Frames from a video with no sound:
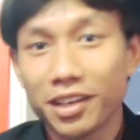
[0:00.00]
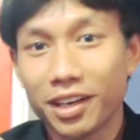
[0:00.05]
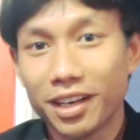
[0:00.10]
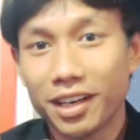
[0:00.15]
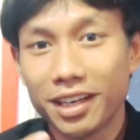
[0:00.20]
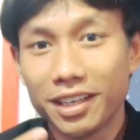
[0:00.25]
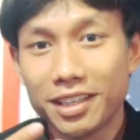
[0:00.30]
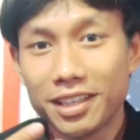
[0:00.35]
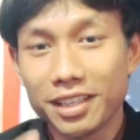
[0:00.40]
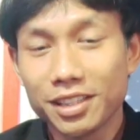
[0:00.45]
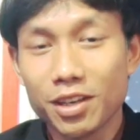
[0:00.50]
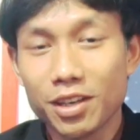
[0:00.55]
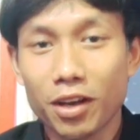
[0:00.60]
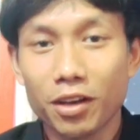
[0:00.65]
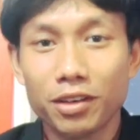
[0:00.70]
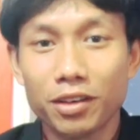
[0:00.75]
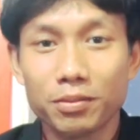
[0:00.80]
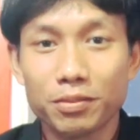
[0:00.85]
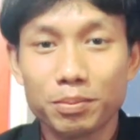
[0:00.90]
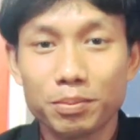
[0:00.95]
uh, it does
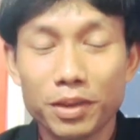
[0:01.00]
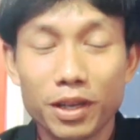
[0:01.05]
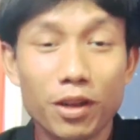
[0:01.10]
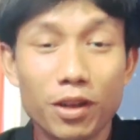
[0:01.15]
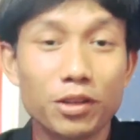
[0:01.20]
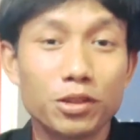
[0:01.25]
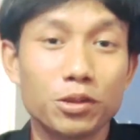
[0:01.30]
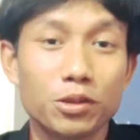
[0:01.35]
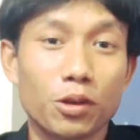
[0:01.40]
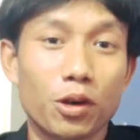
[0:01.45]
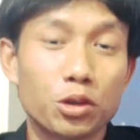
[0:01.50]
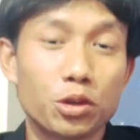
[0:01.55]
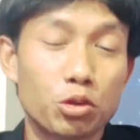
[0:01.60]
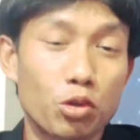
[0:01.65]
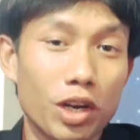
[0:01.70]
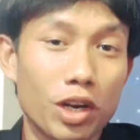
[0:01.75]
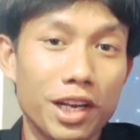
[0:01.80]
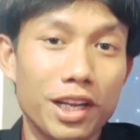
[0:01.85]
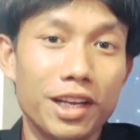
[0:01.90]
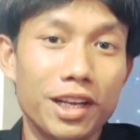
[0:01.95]
not belong to
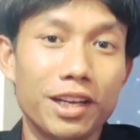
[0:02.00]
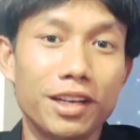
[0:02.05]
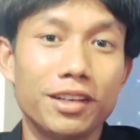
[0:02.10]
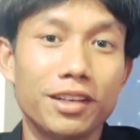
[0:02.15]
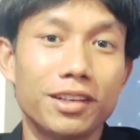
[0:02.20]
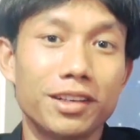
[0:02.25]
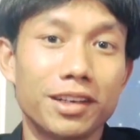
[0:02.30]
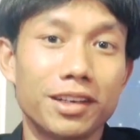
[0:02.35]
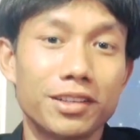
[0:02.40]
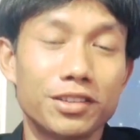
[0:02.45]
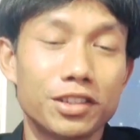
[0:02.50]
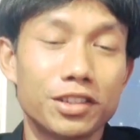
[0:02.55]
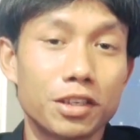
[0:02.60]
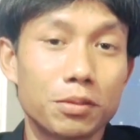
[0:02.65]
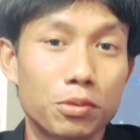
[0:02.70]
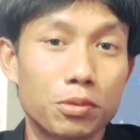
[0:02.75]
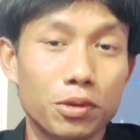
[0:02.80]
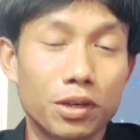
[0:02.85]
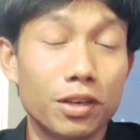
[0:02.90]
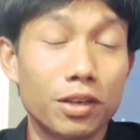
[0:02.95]
Australian, uh,
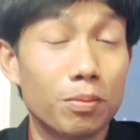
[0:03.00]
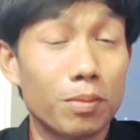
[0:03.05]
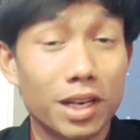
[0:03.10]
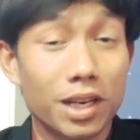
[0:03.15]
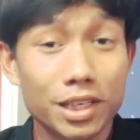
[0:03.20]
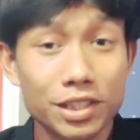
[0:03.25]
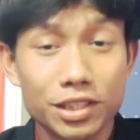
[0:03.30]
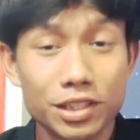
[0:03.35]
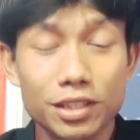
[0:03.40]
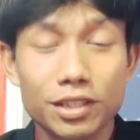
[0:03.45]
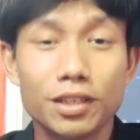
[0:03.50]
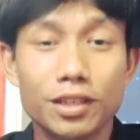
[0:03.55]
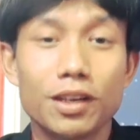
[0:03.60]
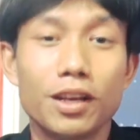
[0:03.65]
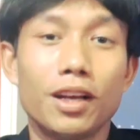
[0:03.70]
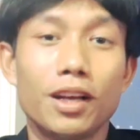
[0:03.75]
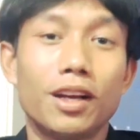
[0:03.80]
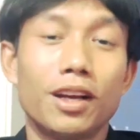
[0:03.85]
Singaporean, Malaysian,